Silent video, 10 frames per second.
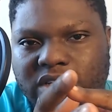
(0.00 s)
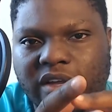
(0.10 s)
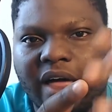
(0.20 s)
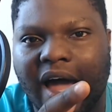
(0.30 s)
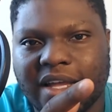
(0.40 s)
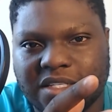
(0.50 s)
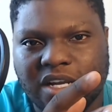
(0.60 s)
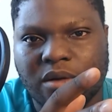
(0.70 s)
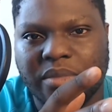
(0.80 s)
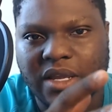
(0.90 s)
The high
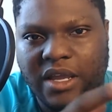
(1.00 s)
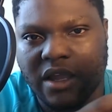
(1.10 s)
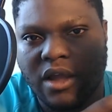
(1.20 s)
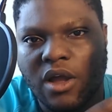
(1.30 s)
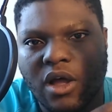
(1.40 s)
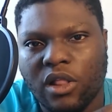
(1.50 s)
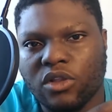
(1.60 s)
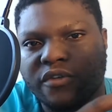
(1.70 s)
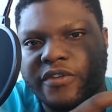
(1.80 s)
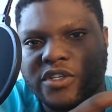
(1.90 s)
tier being
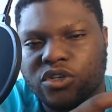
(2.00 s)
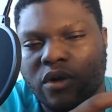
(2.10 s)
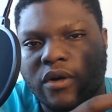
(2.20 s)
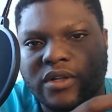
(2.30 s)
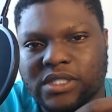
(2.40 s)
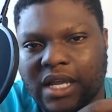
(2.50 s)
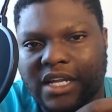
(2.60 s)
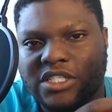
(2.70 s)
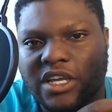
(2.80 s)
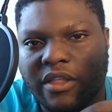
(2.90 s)
Luffy, Zoro, and
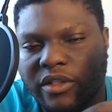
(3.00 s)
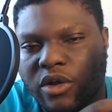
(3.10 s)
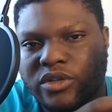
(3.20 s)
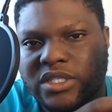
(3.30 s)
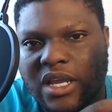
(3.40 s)
Sanji, and the low